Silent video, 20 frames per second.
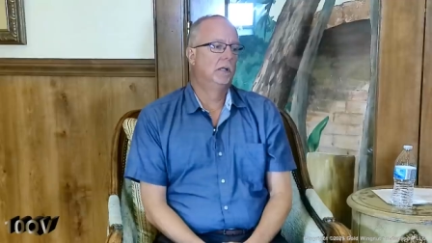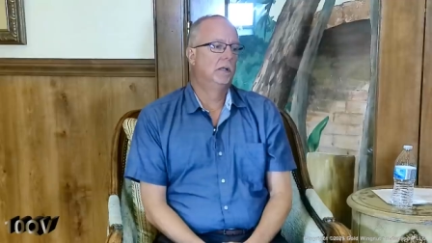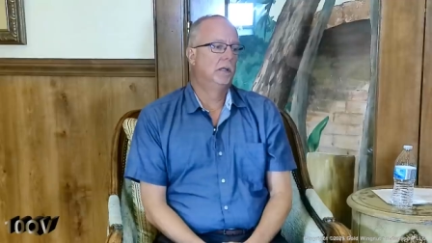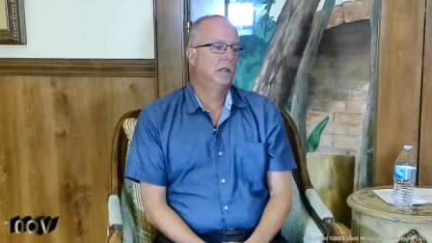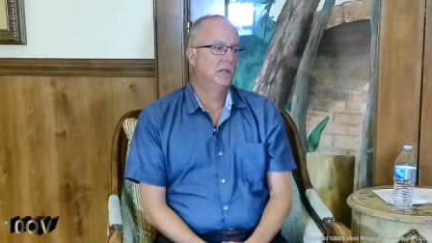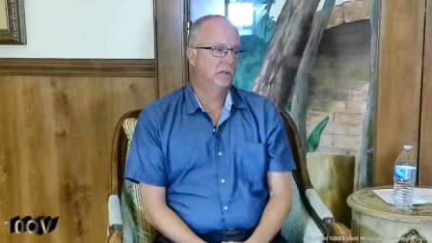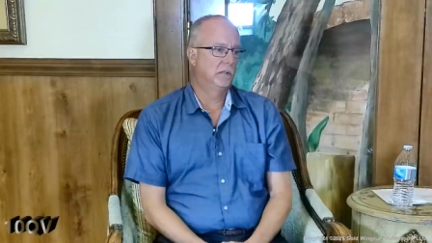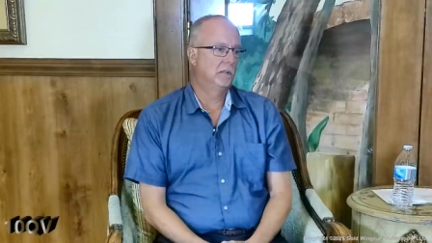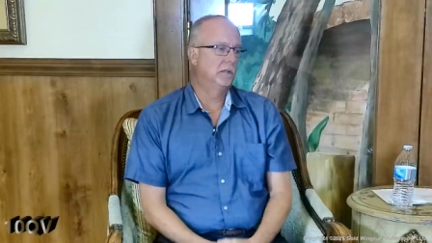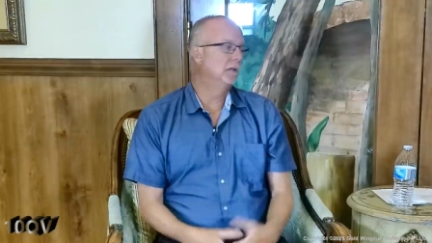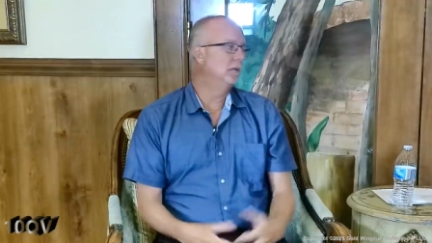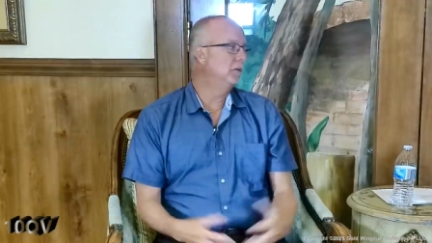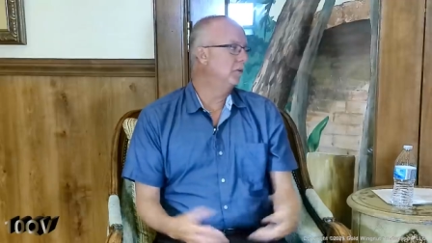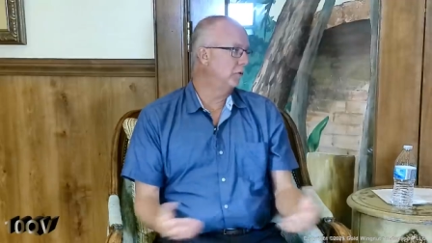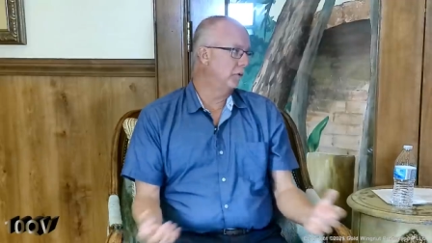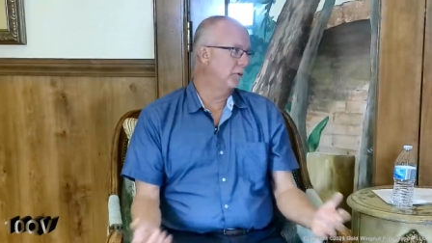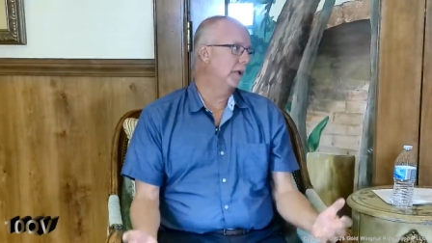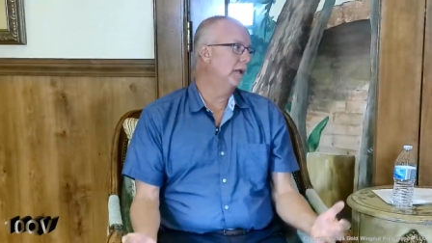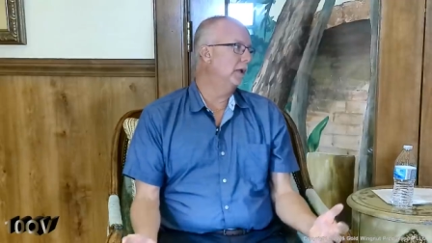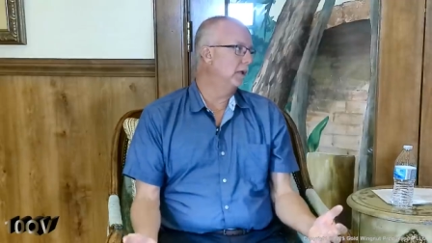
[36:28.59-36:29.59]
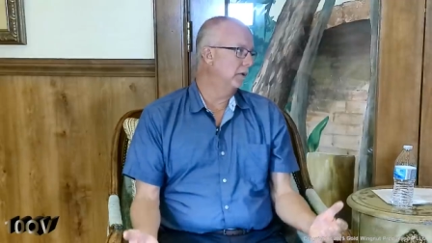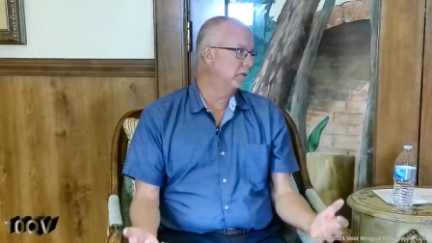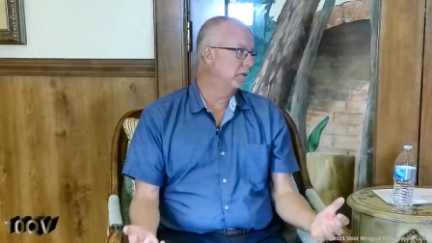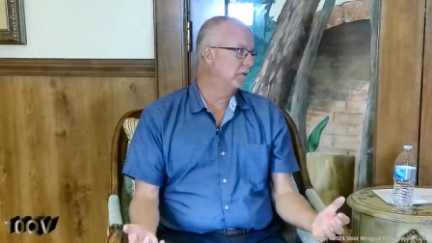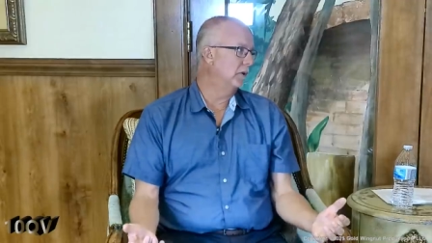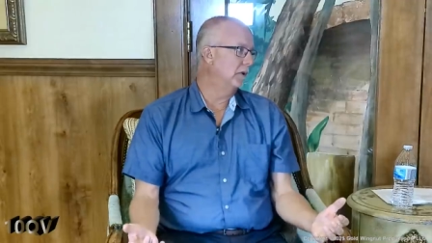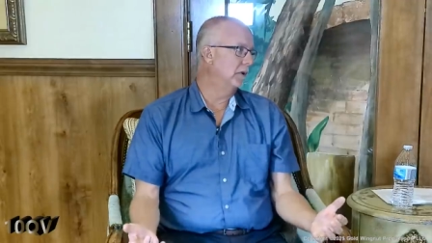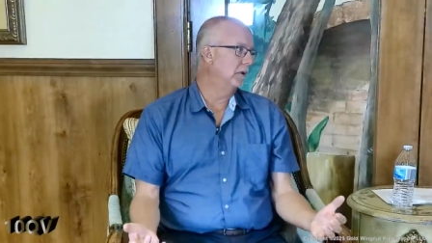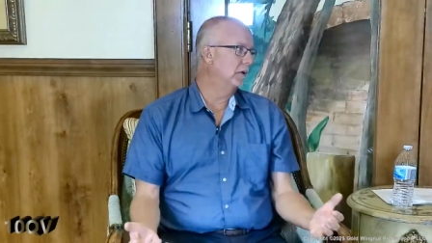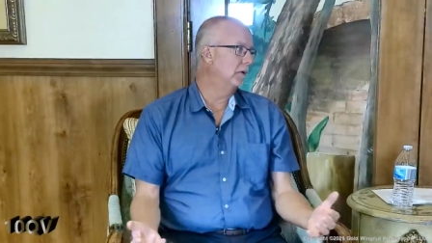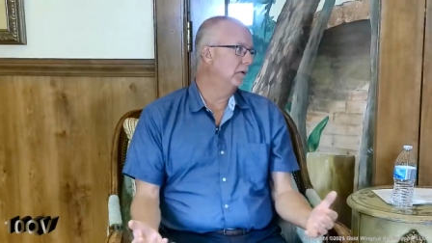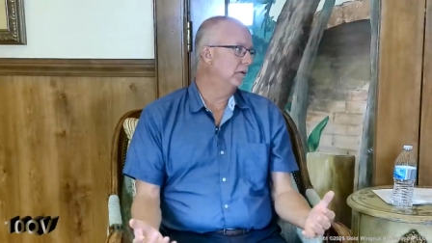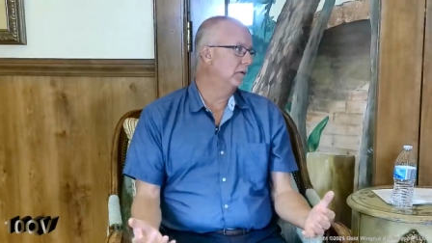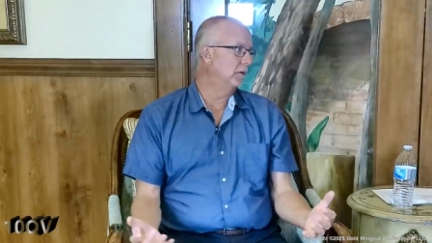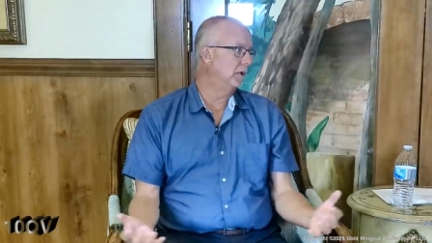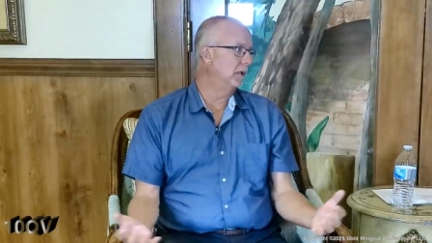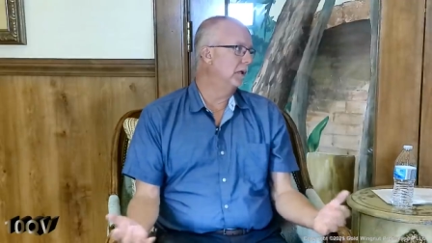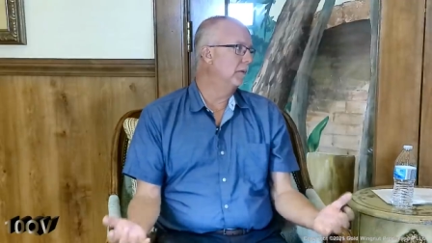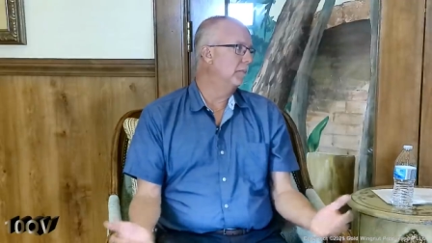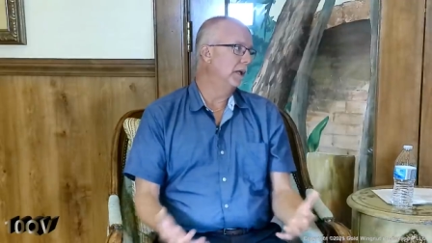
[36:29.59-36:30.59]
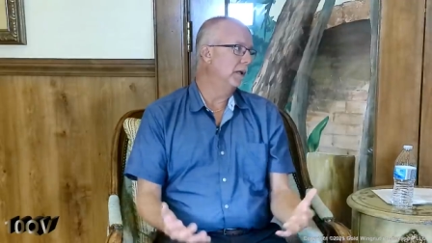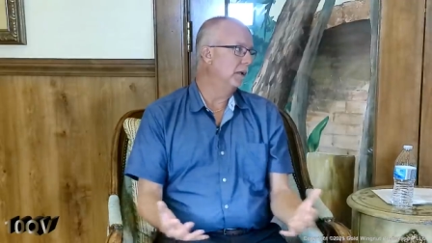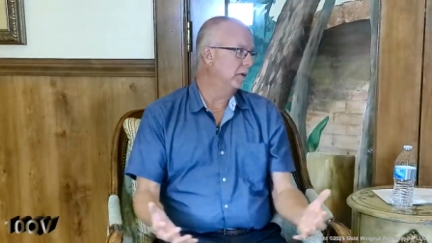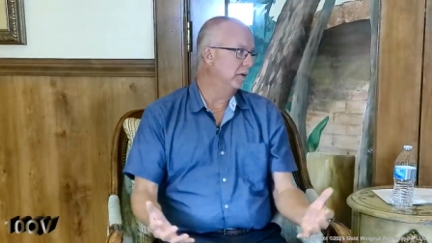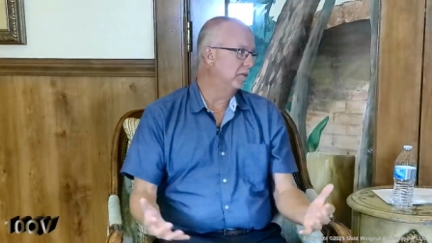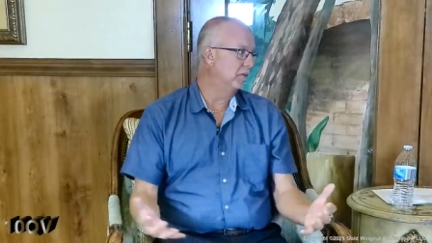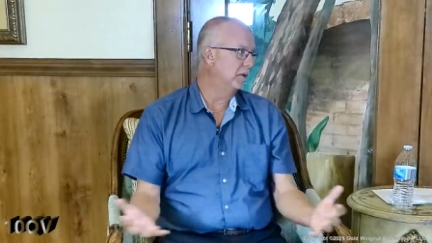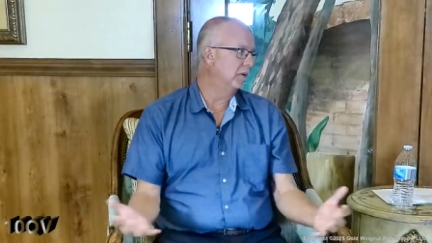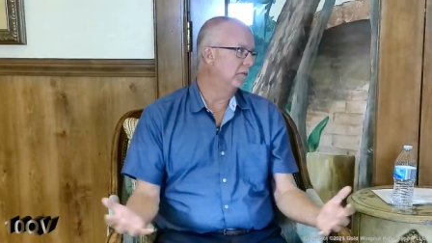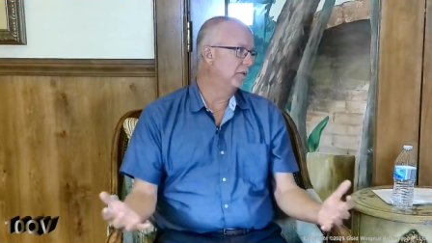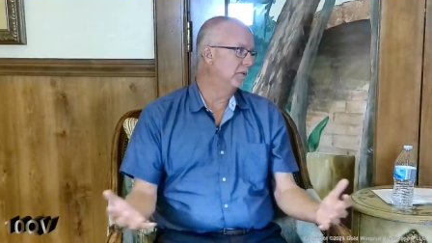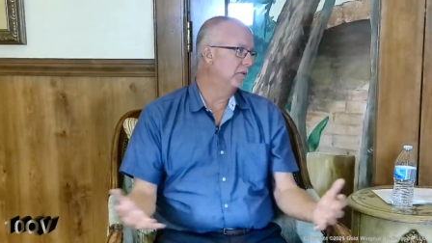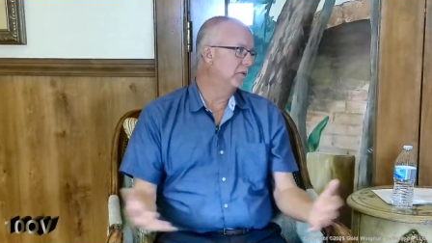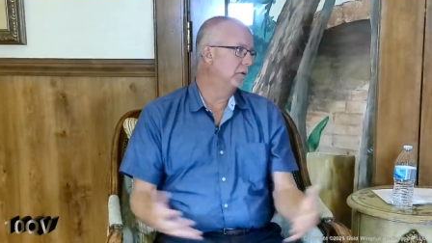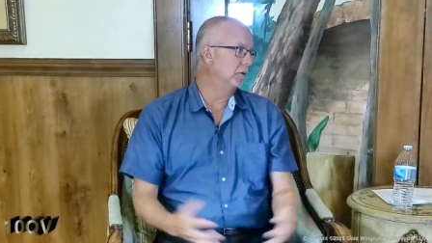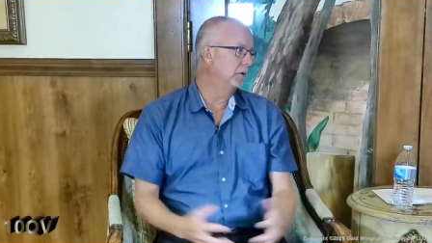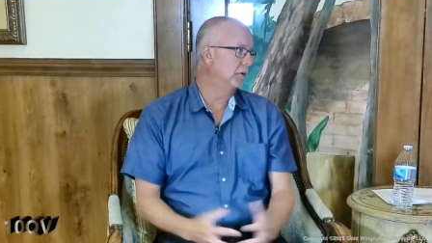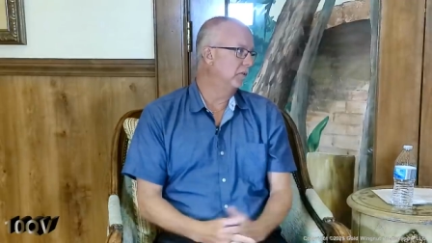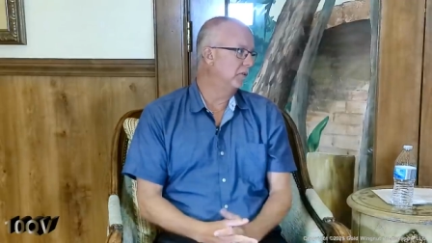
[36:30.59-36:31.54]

is continued greatness in the amenities and the facilities.